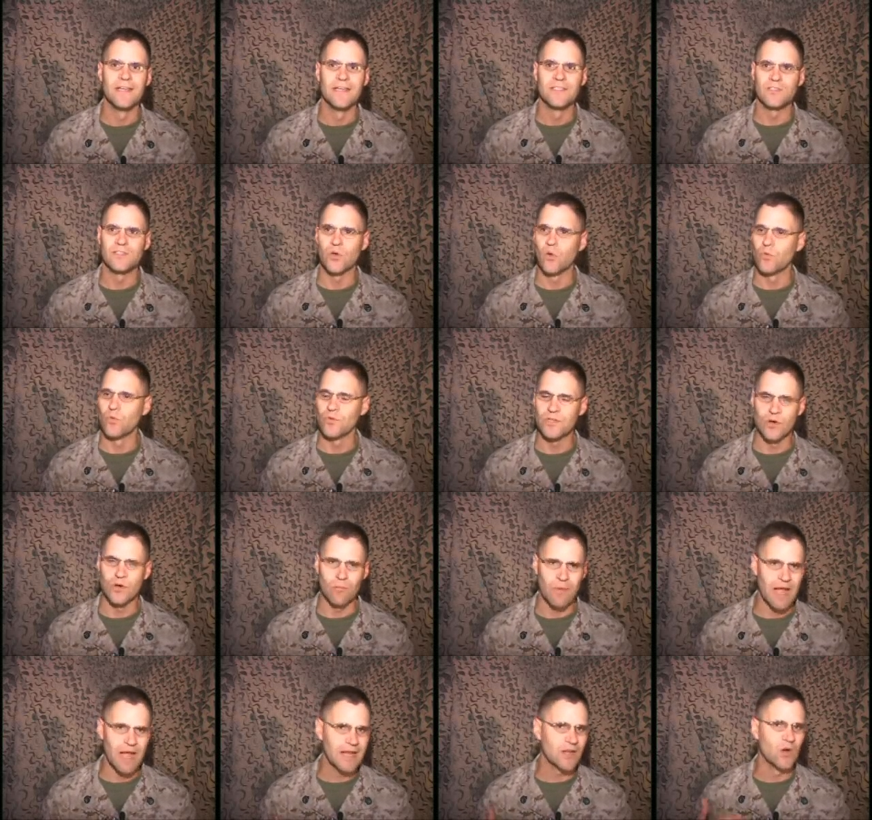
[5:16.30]
So,
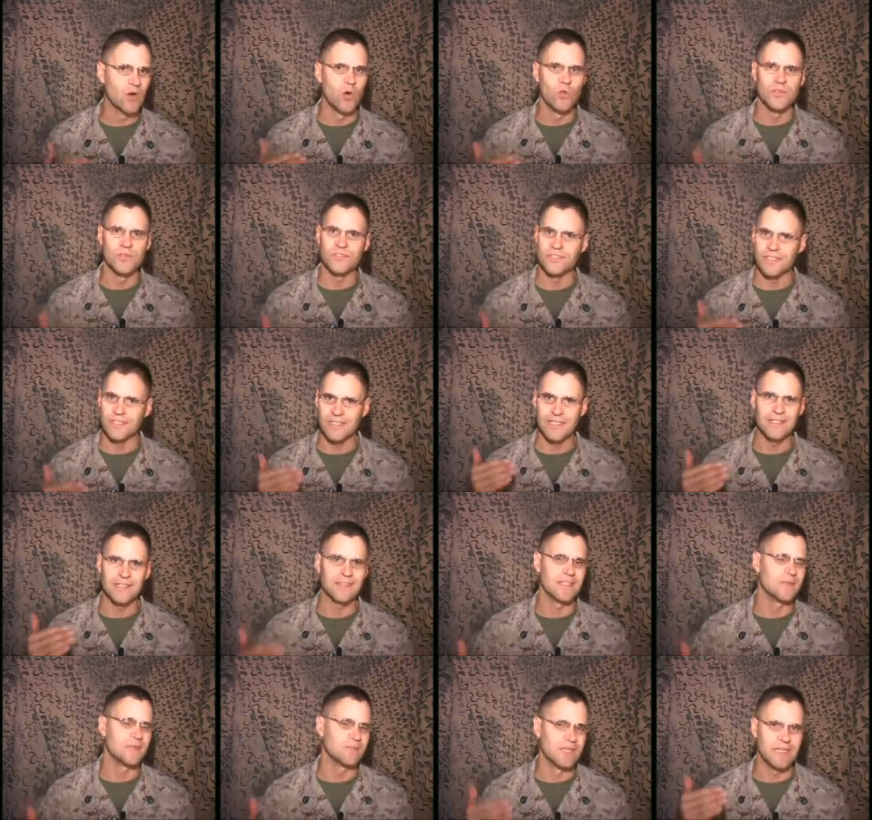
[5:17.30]
my goal is to get
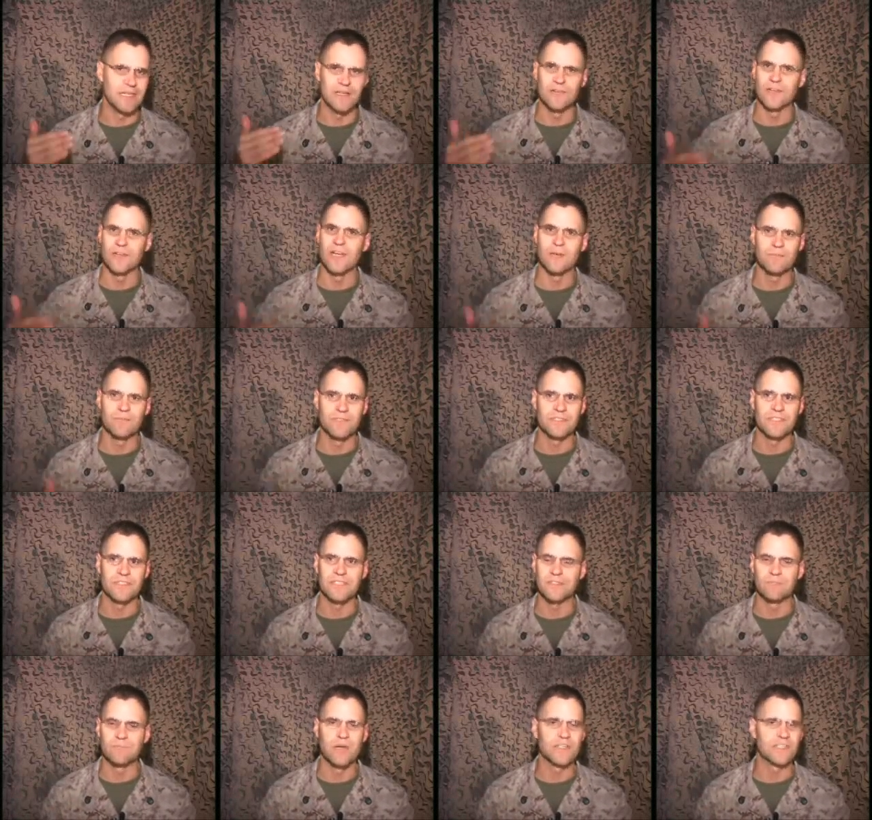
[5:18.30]
them geared up
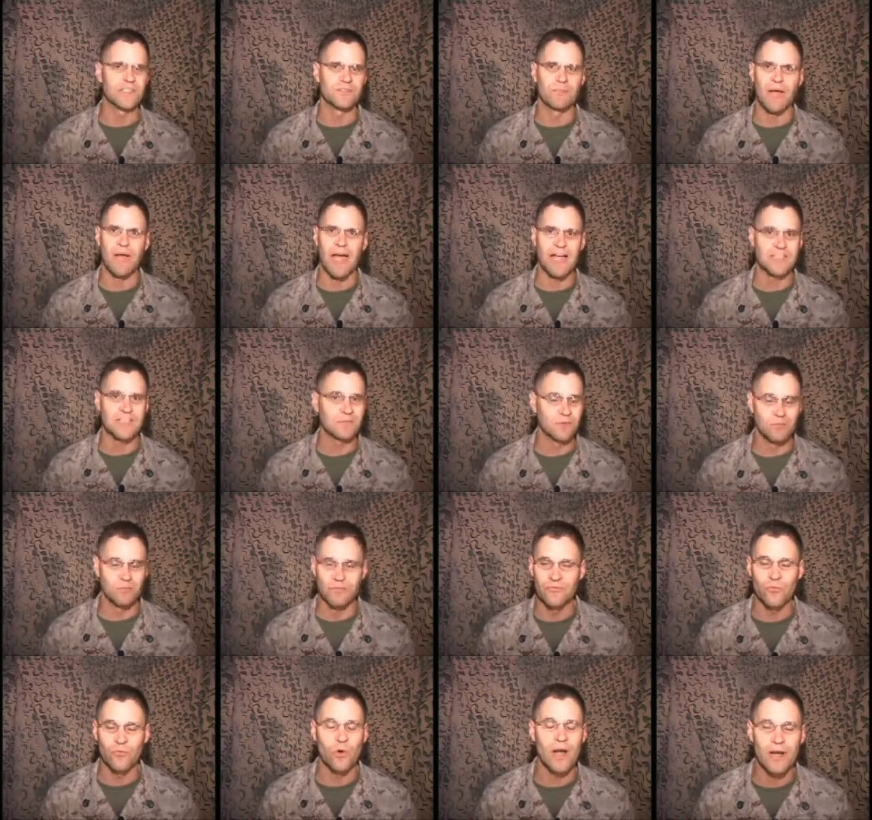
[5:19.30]
as much as possible
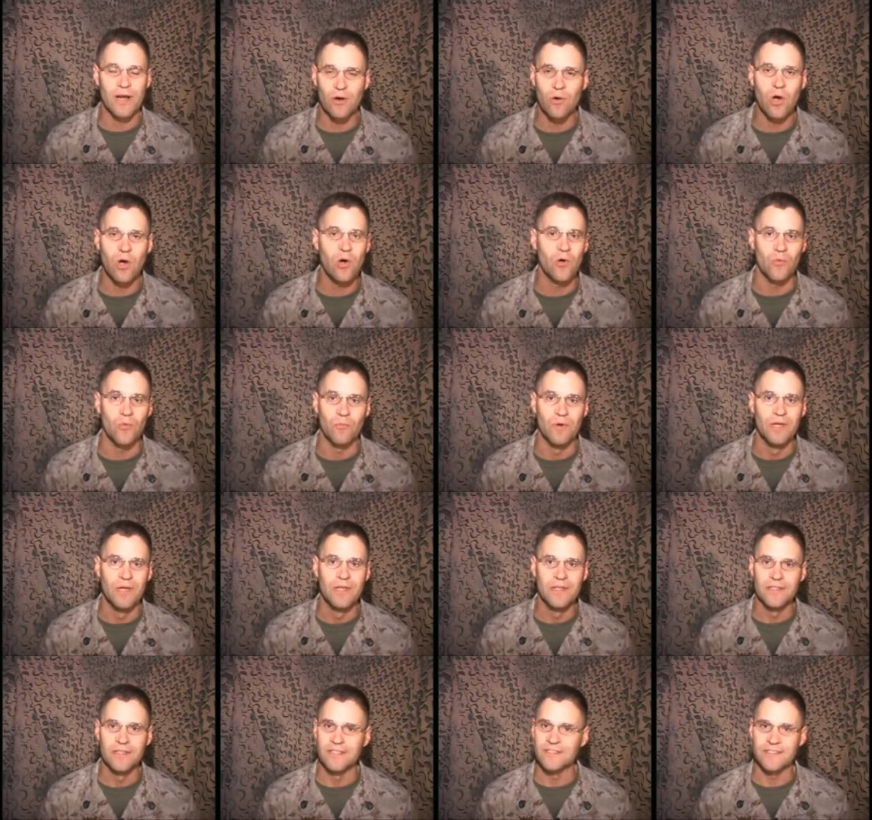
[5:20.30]
before I go home.
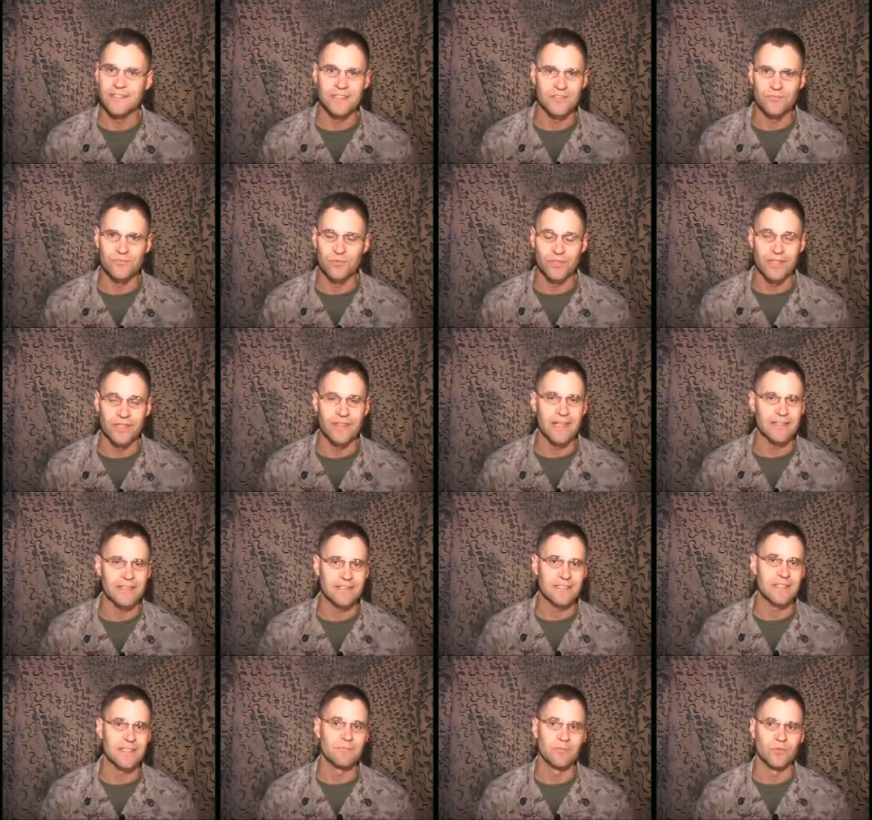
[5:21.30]
It's really that
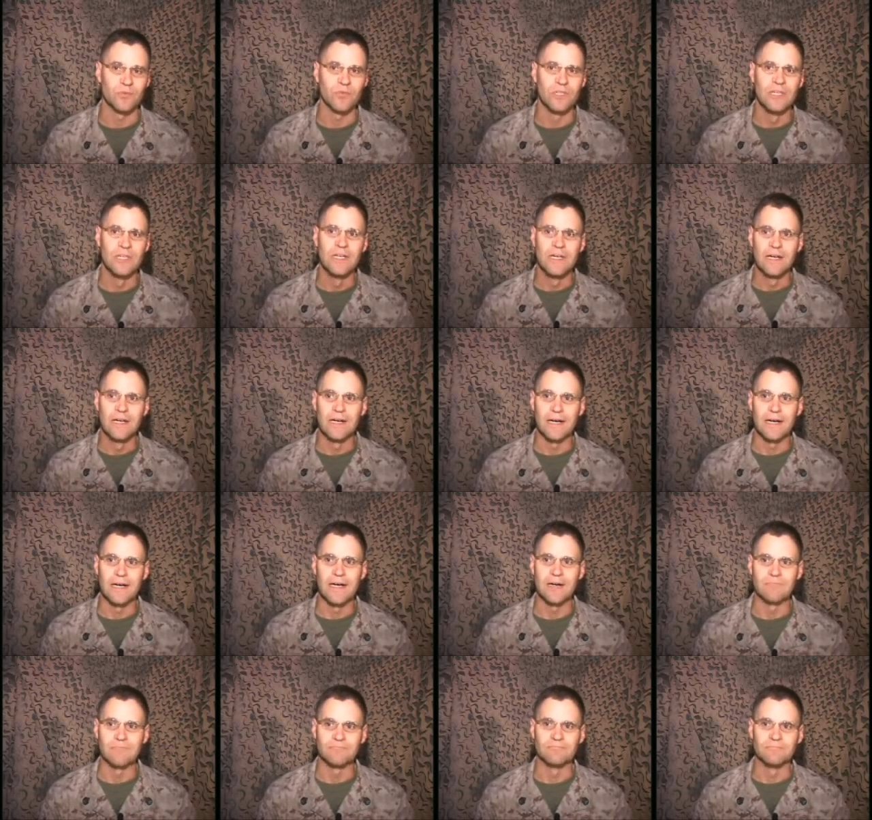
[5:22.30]
simple.
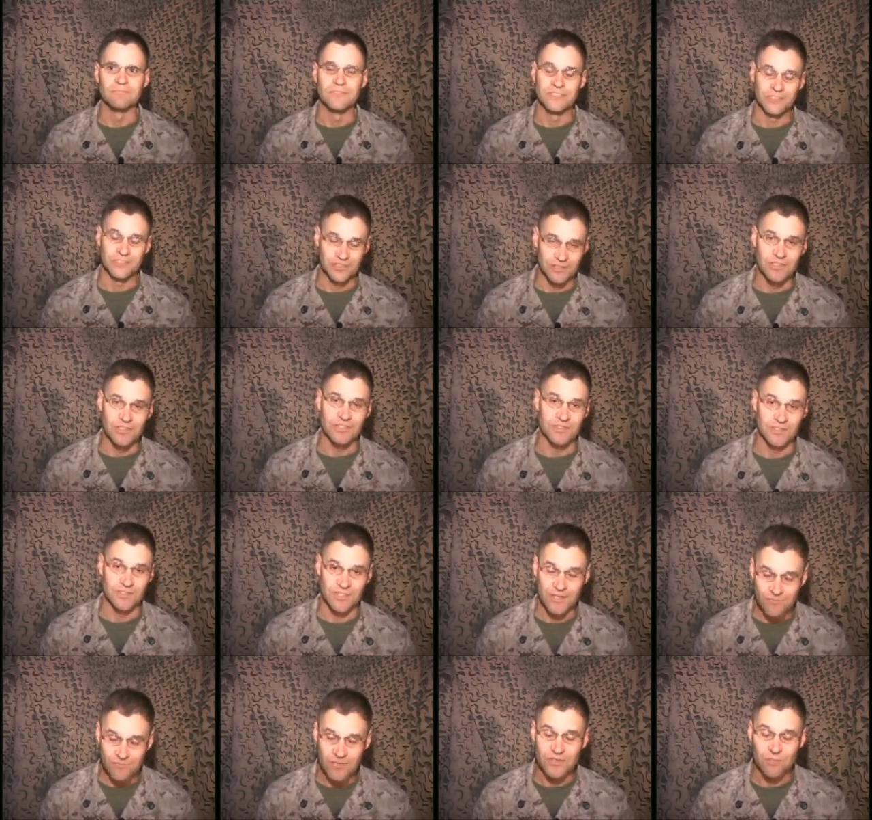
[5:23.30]

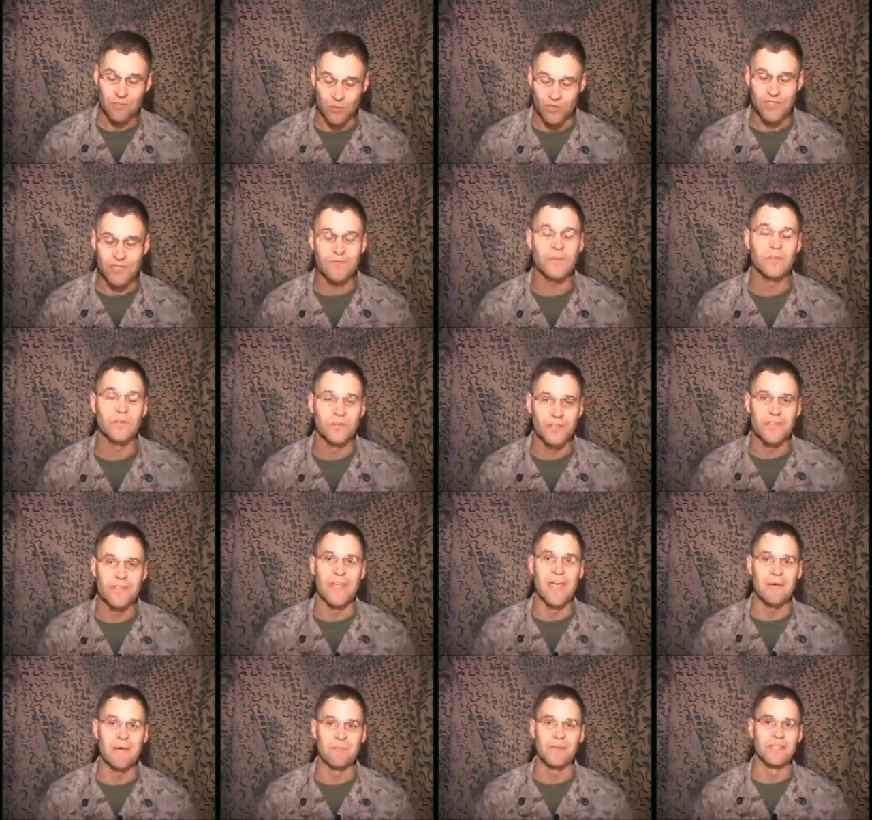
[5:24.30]
It's more difficult than
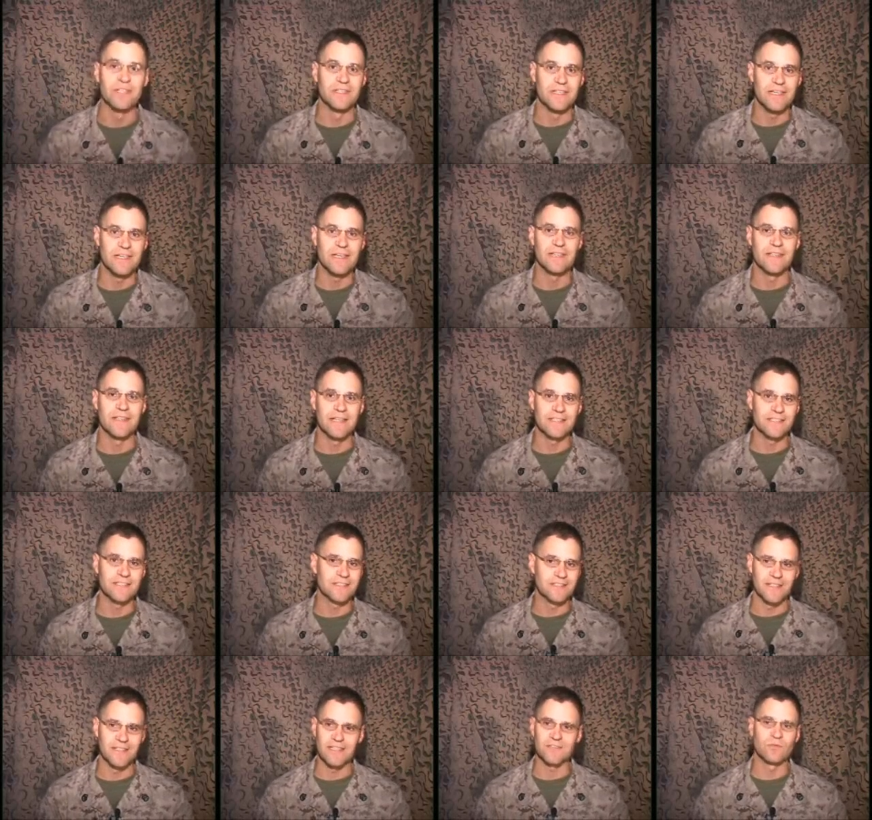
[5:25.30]
that, but at the end, that's
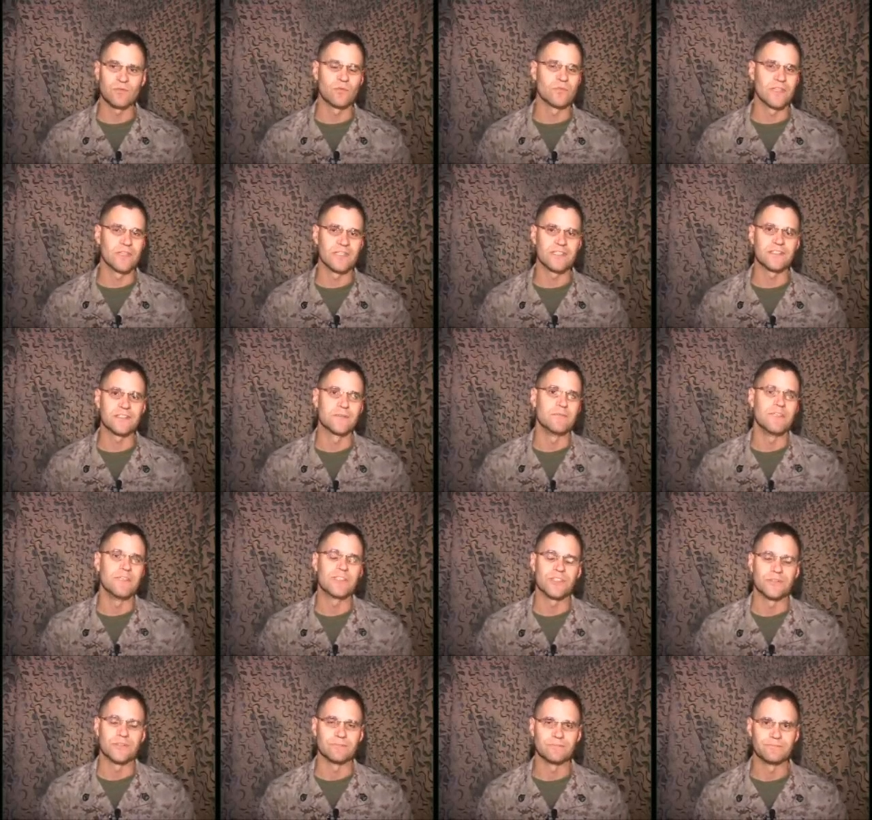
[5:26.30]
the
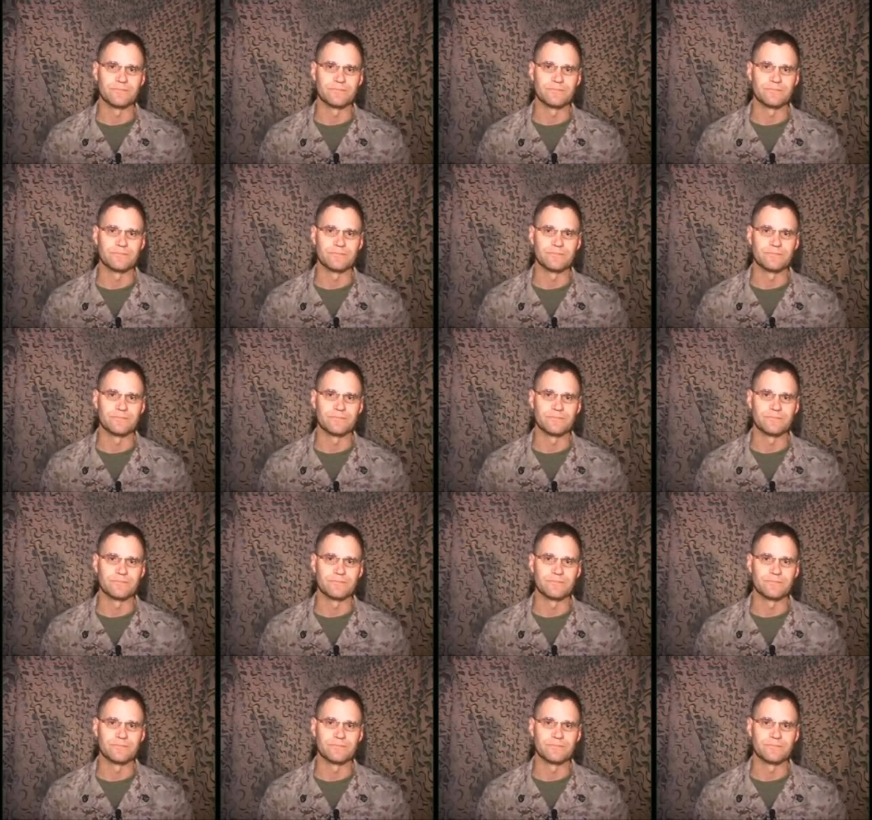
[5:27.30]
mission.